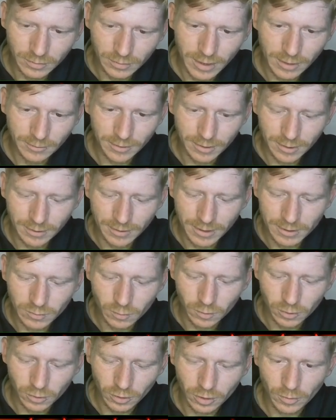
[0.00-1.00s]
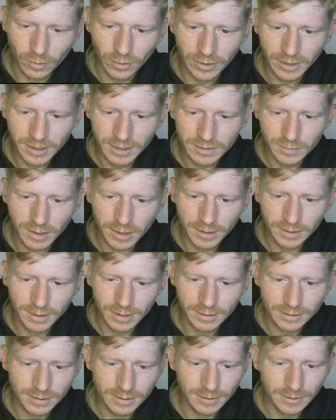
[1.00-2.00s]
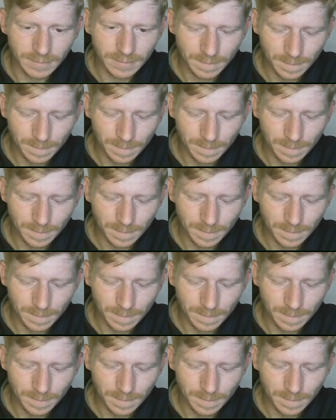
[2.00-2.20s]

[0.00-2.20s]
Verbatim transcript: There we go, there's one. Come on, hit his Blade Dancer.